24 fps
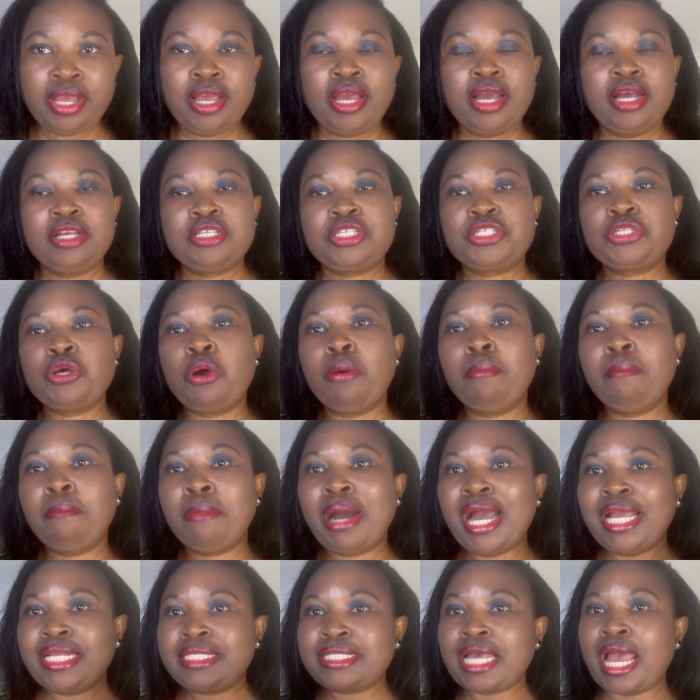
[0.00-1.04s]
And so
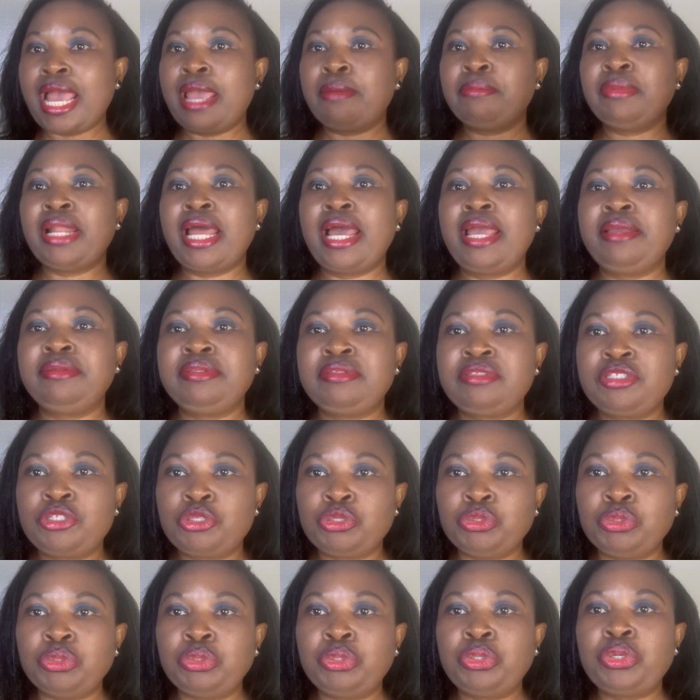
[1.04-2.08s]
my timeline
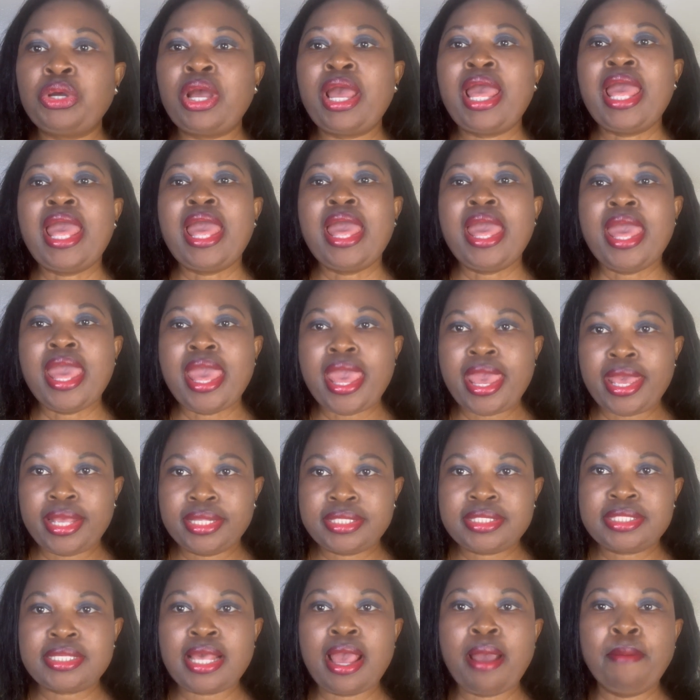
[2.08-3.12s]
took
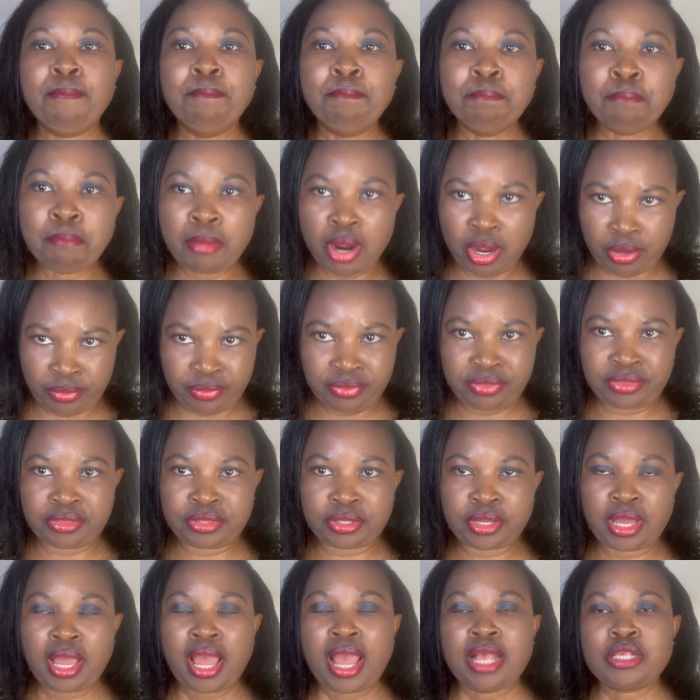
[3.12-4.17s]
8 months.
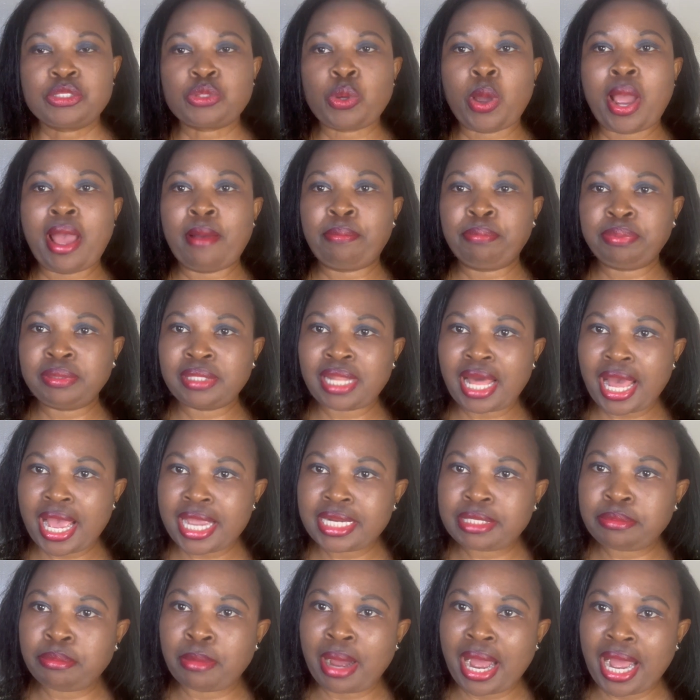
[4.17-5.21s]
So I applied
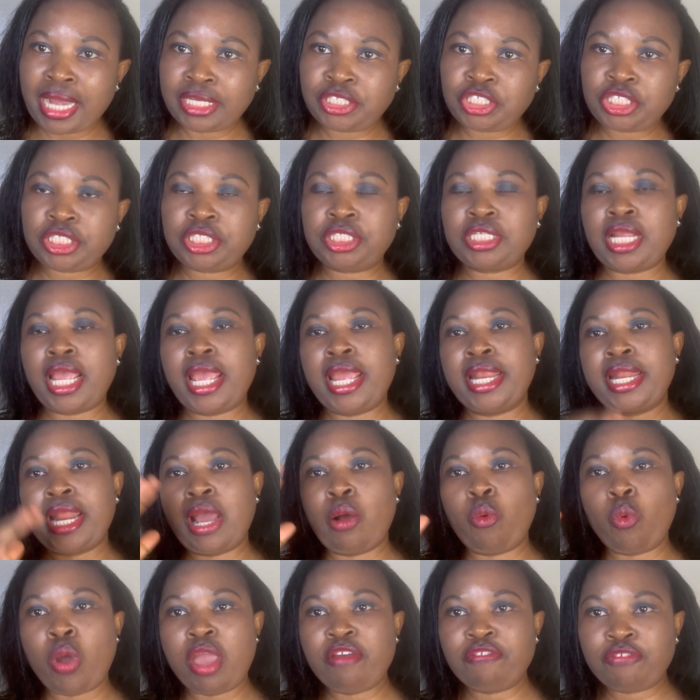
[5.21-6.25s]
March and I
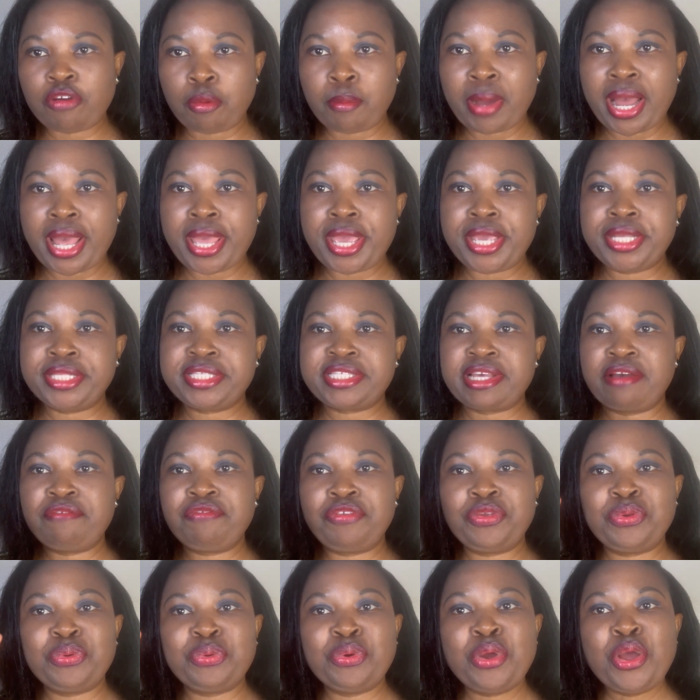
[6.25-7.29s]
went for my
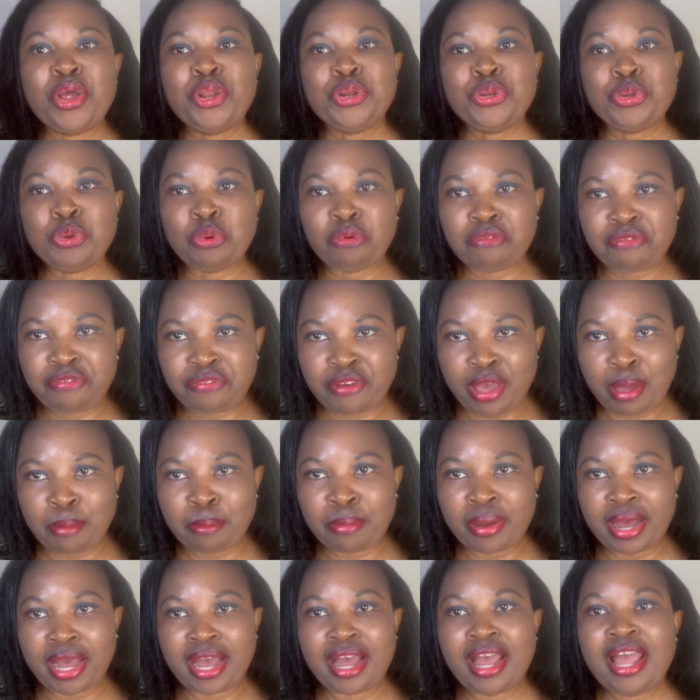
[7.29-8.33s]
interview
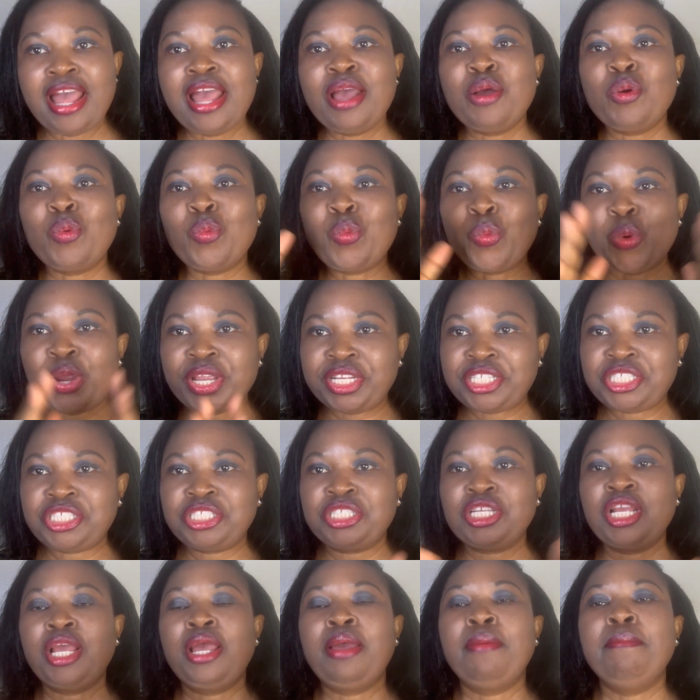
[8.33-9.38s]
November, which
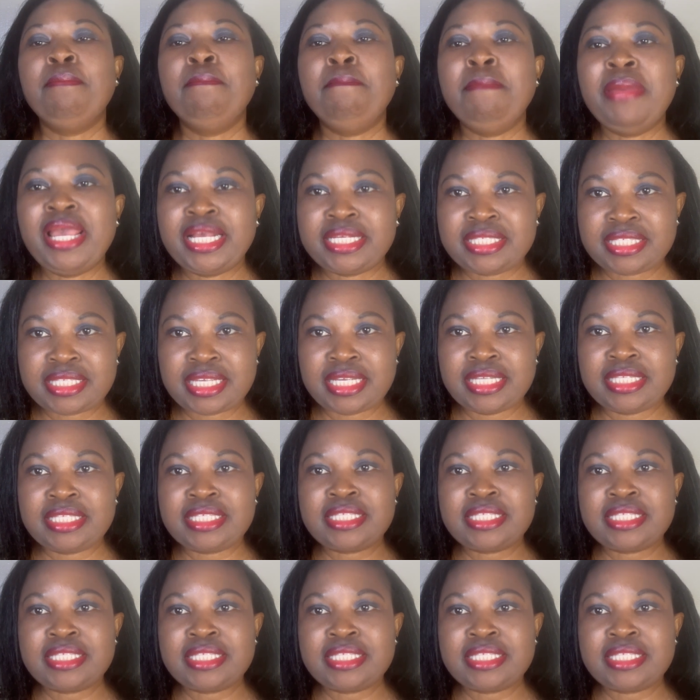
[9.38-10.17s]
makes it